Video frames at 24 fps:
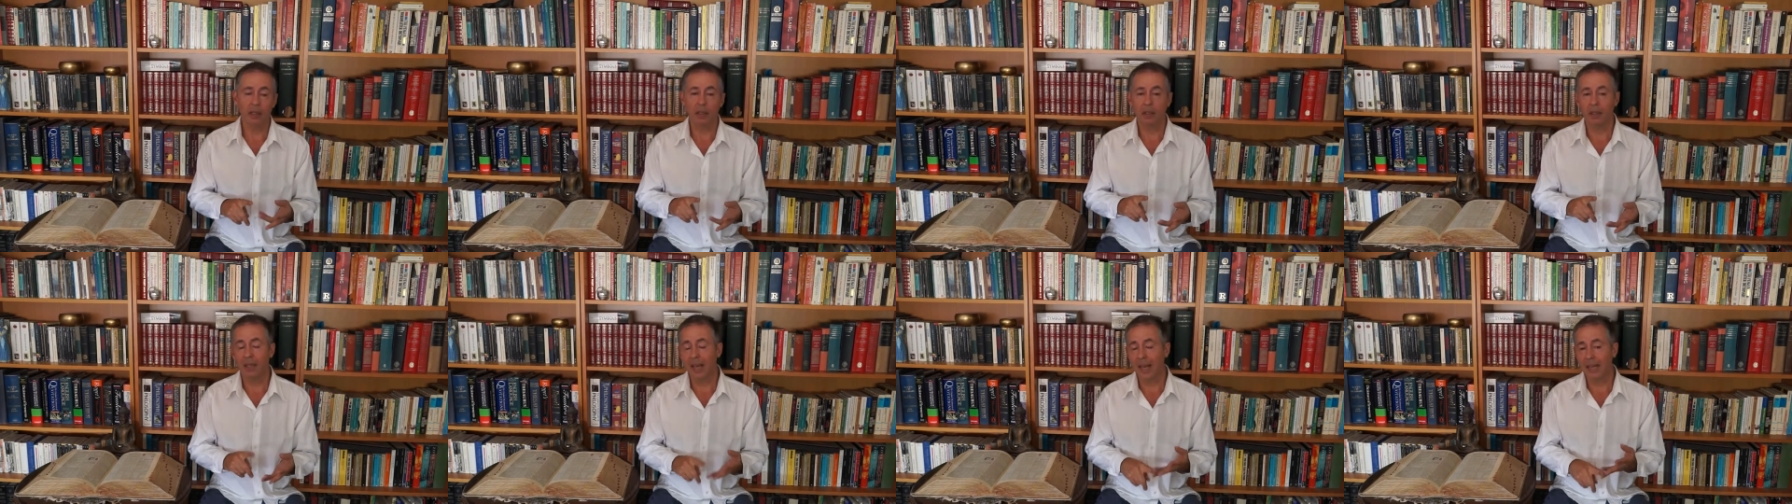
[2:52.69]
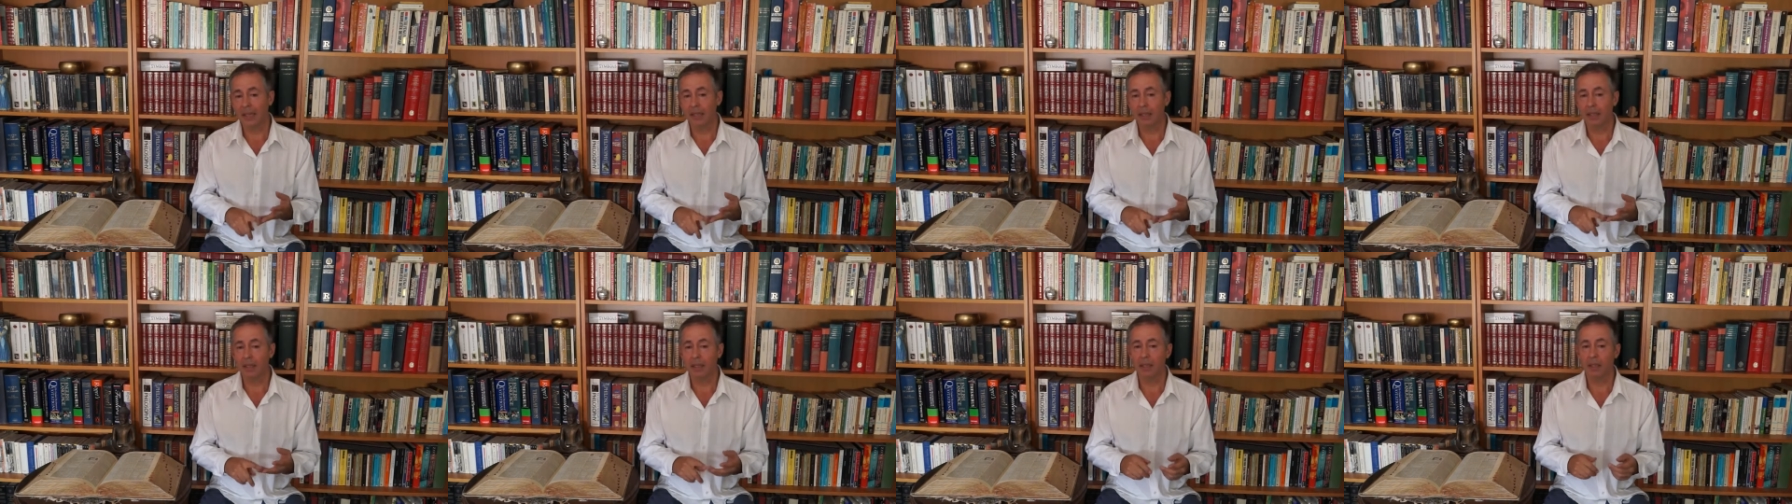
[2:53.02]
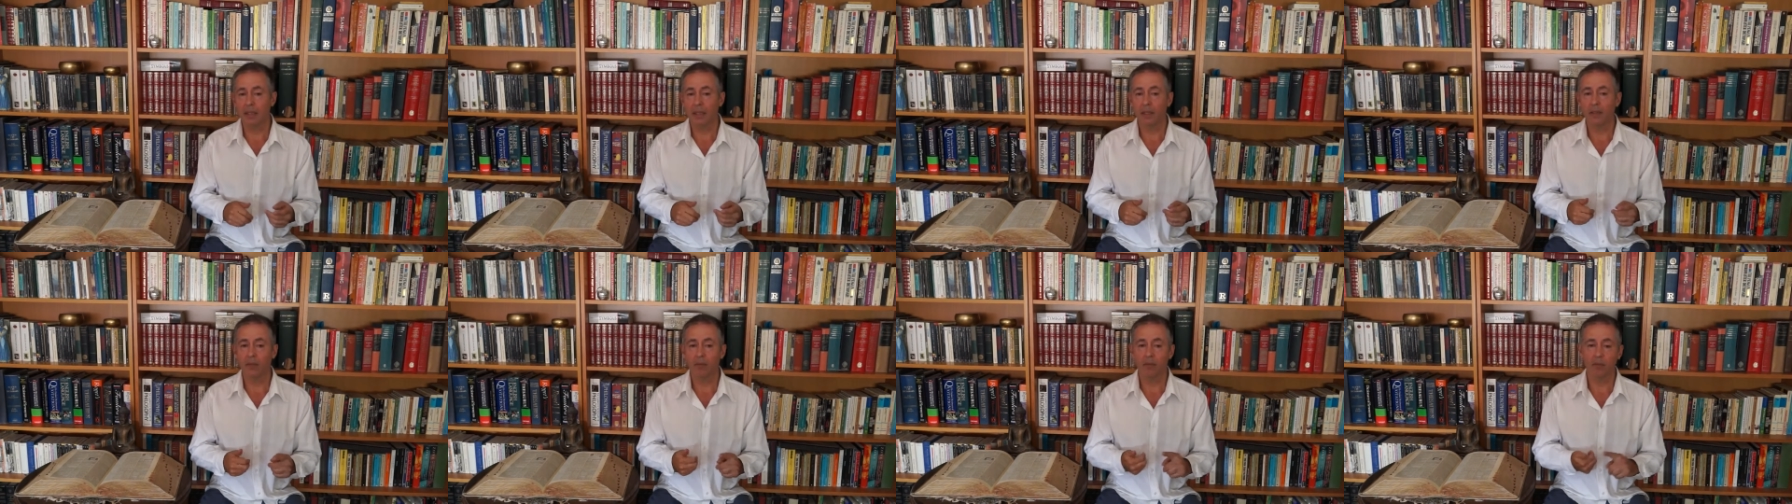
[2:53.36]
Latin,
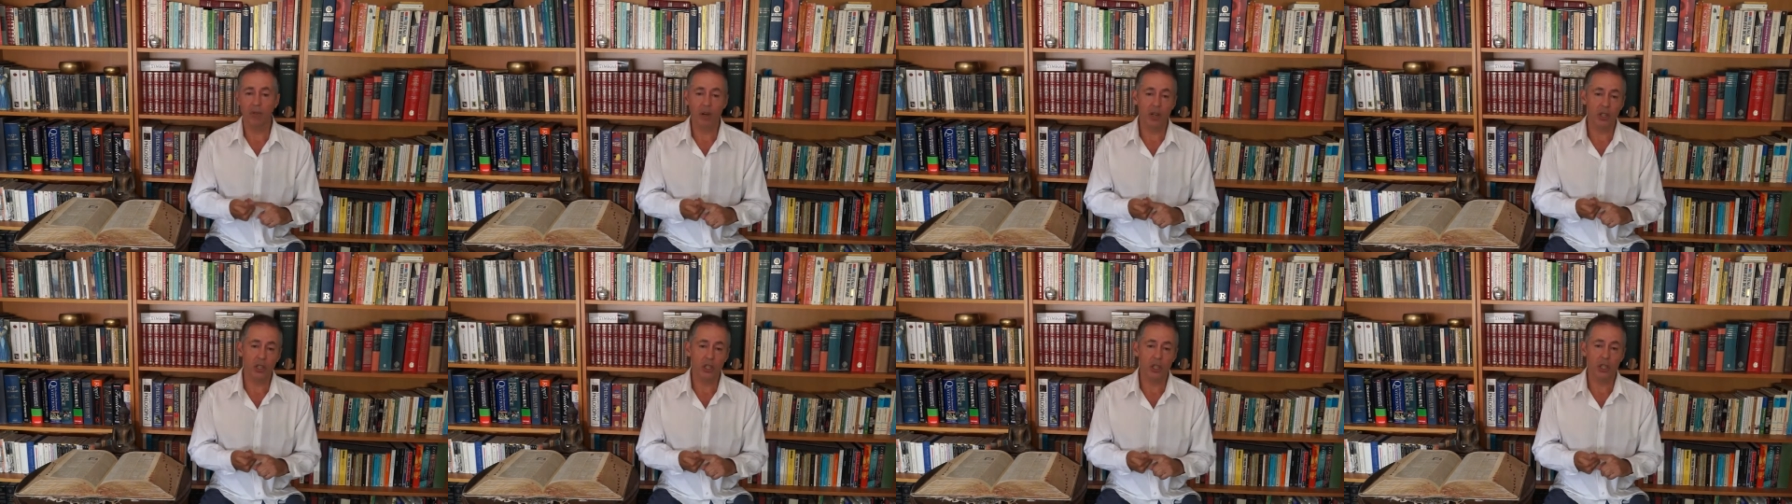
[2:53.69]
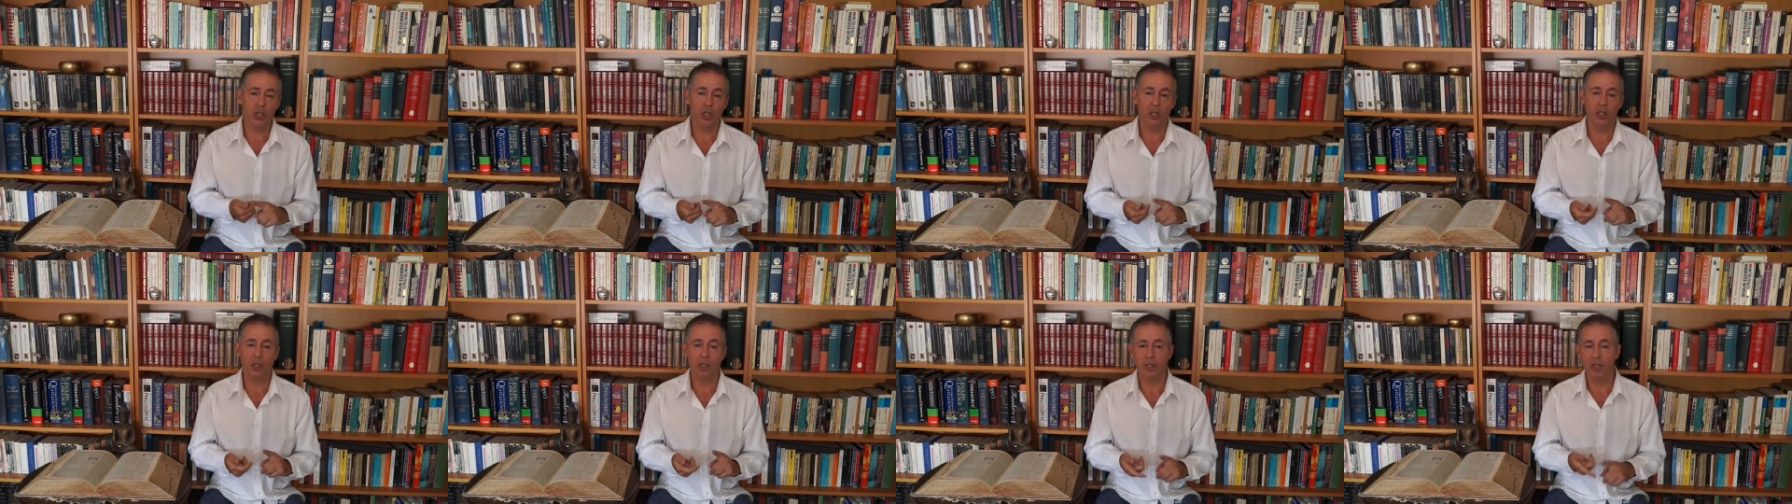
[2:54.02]
French,